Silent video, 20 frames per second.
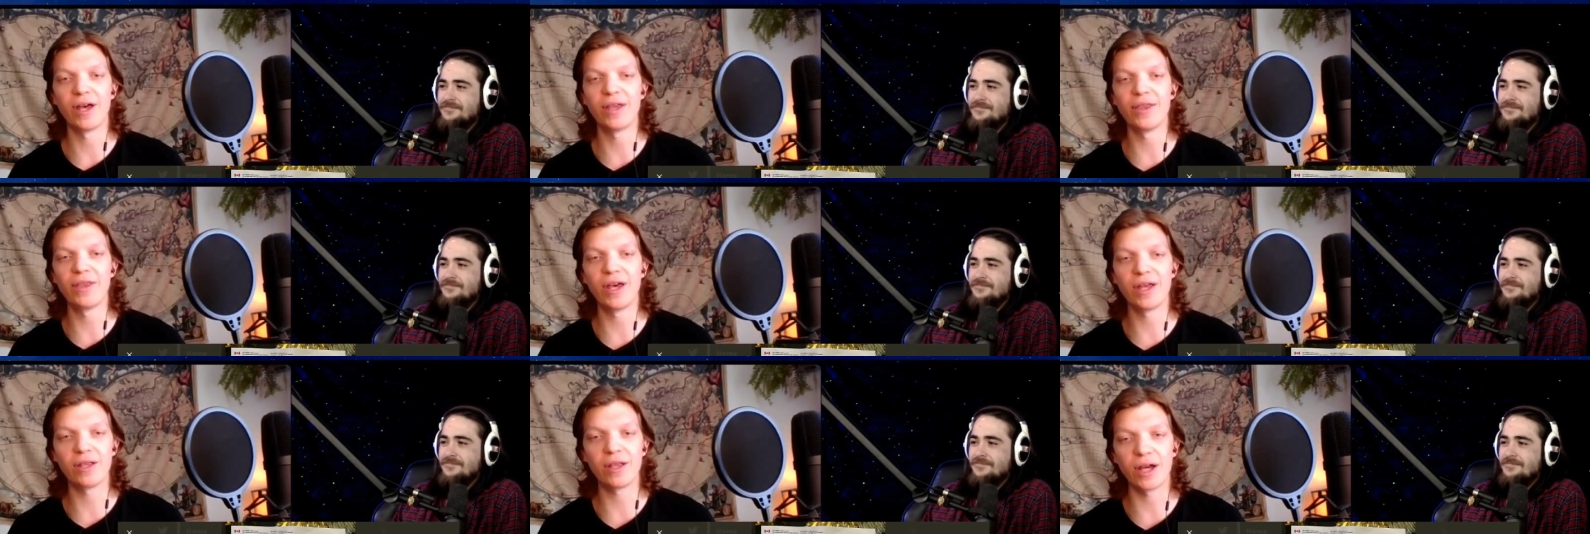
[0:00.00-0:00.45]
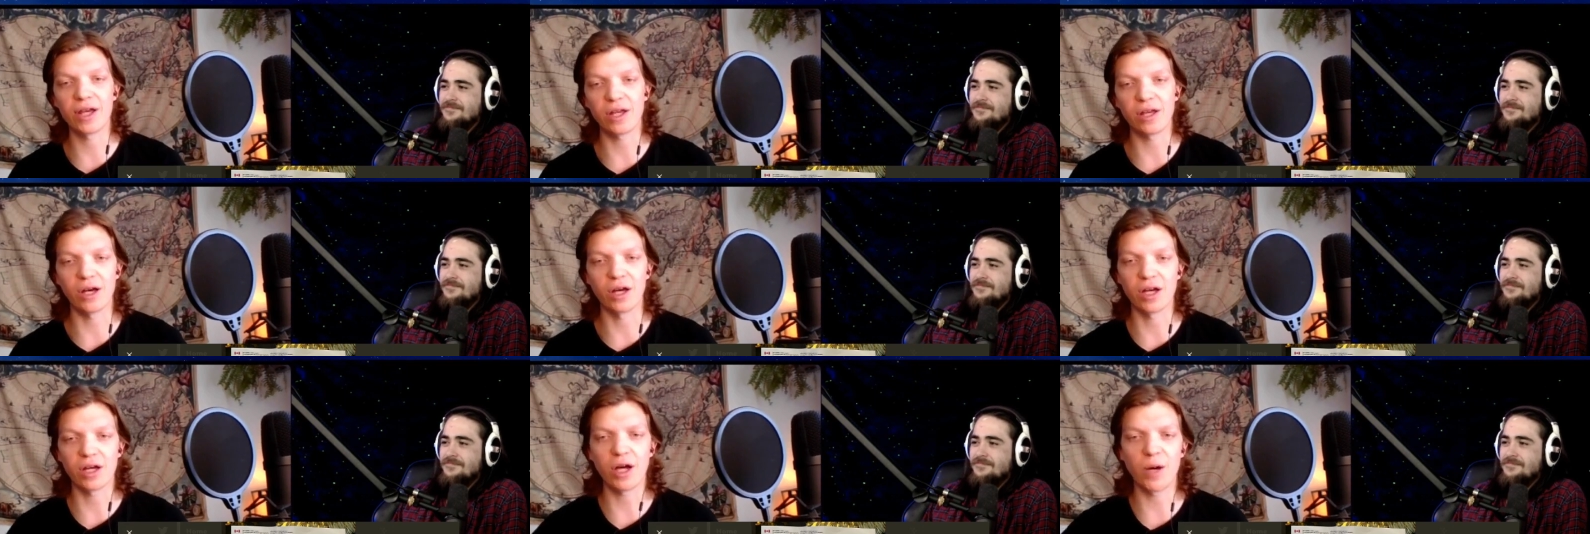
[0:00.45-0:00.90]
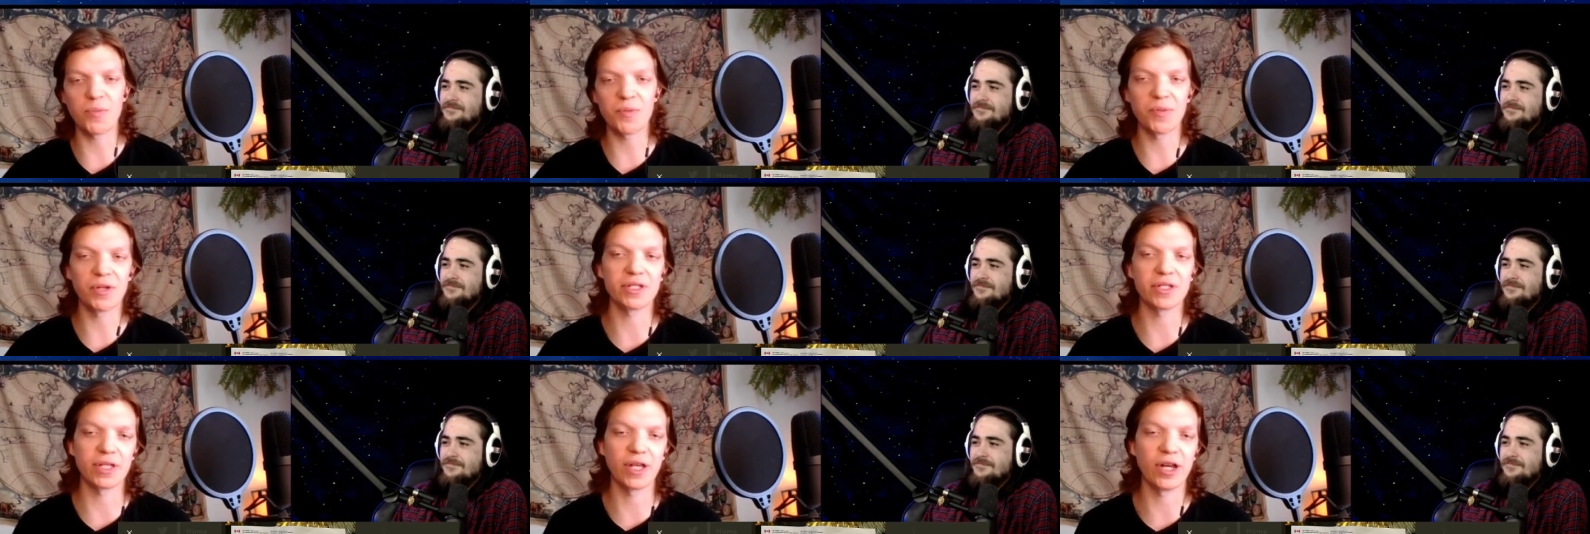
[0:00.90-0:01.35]
Speaker 1: And then like a
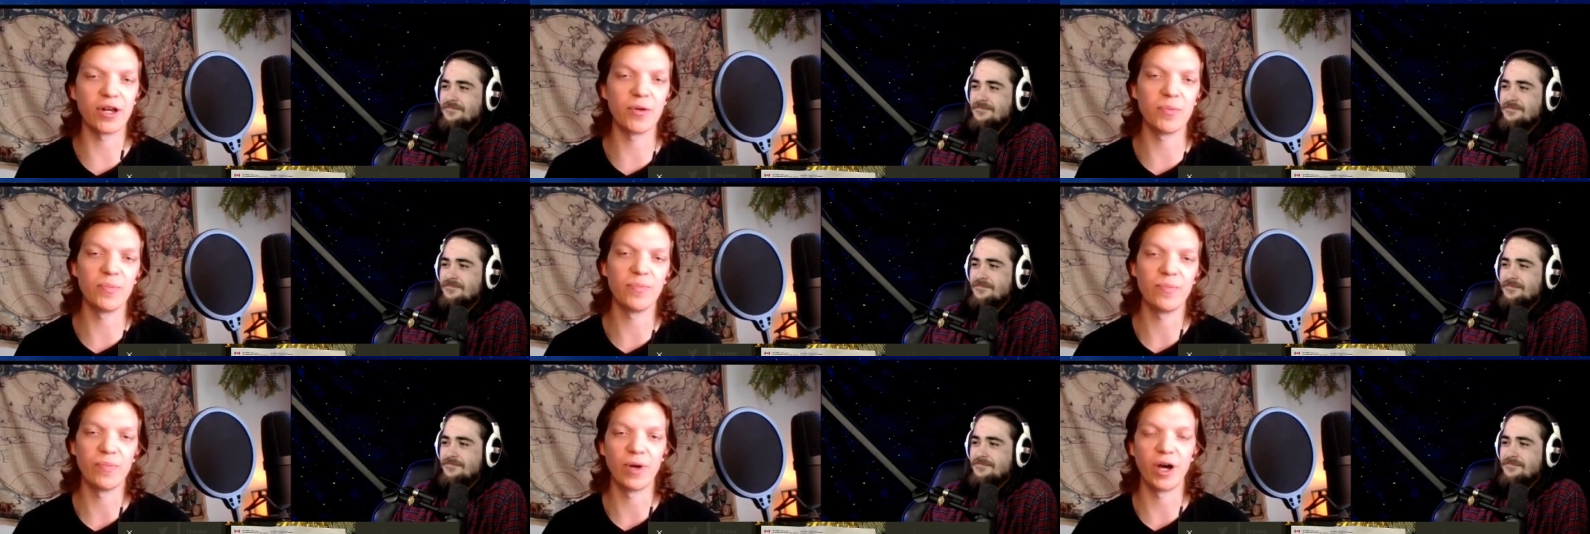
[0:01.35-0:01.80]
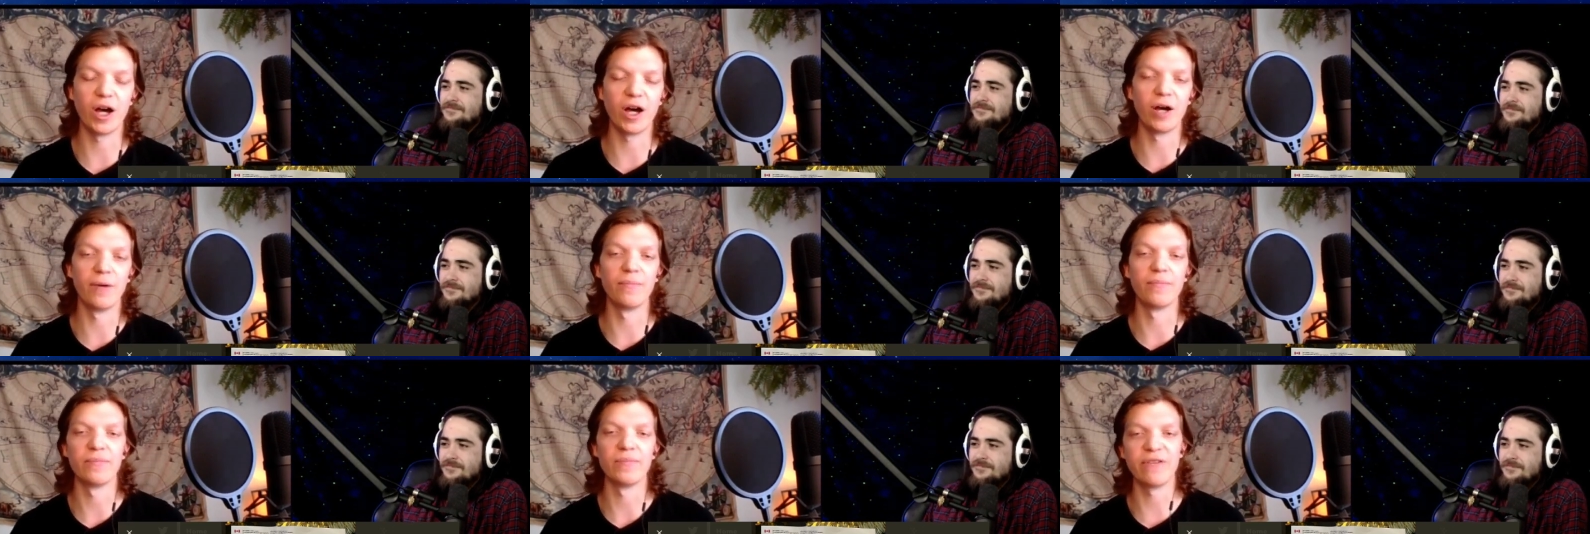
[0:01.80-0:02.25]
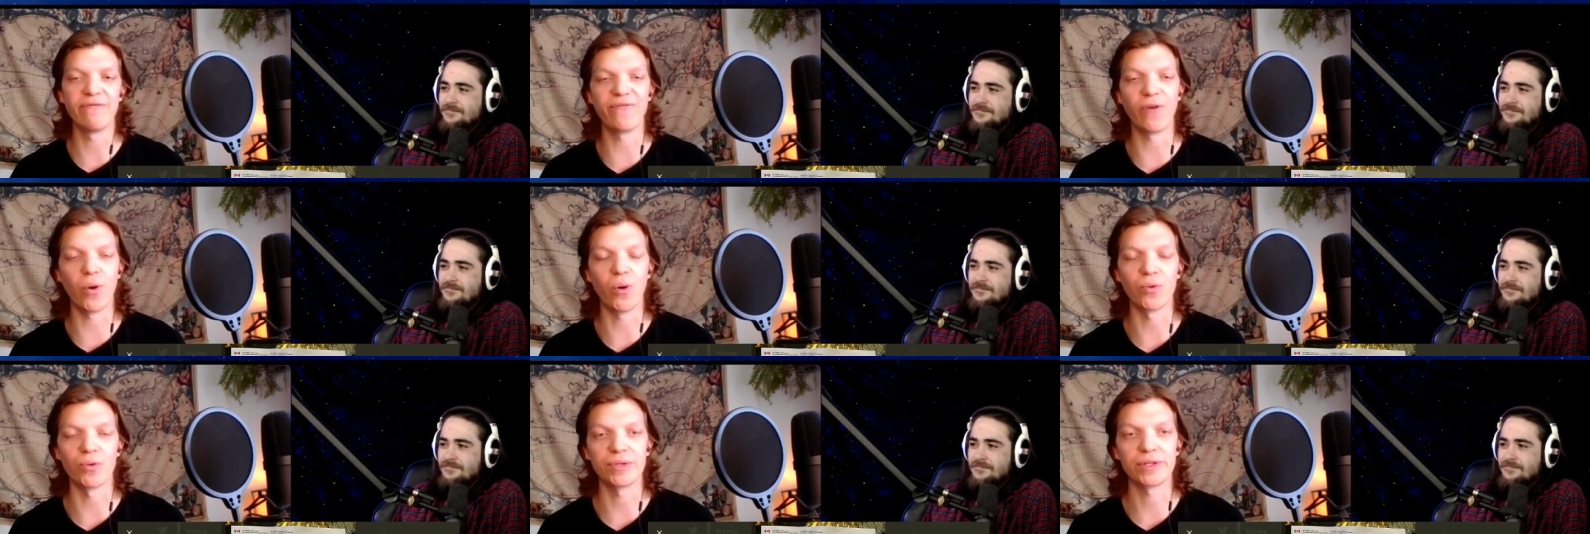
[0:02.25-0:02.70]
couple months later, um, he
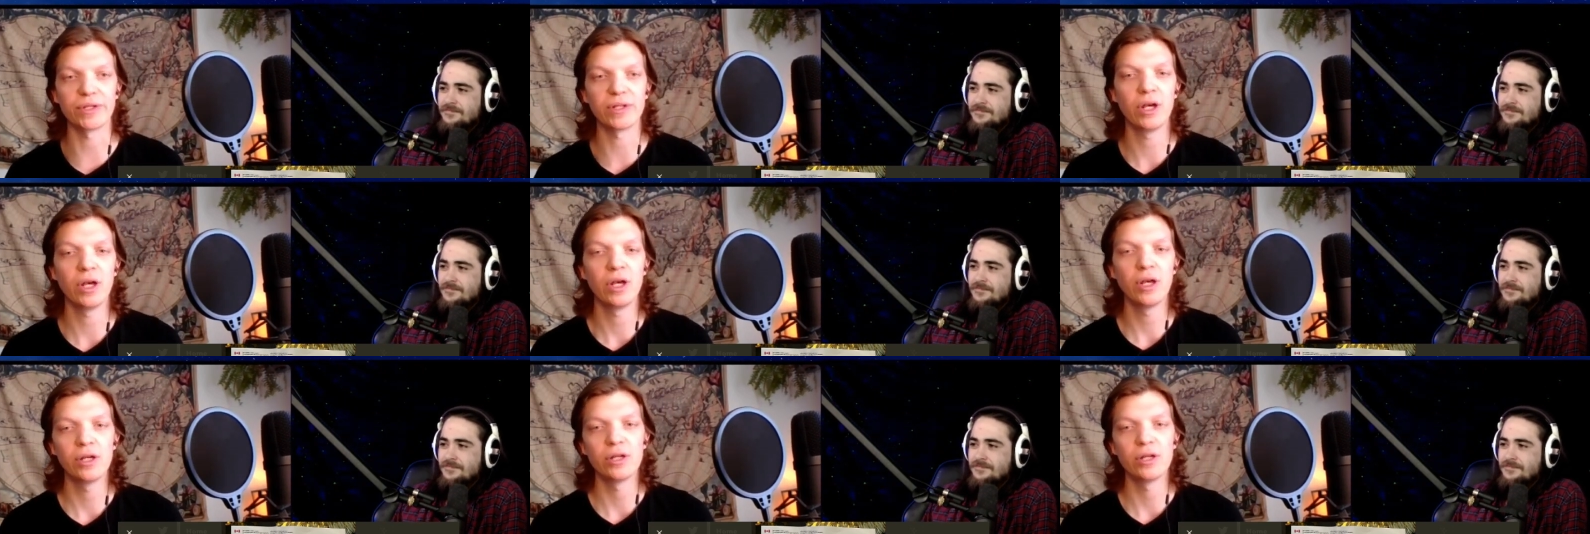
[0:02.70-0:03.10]
folds.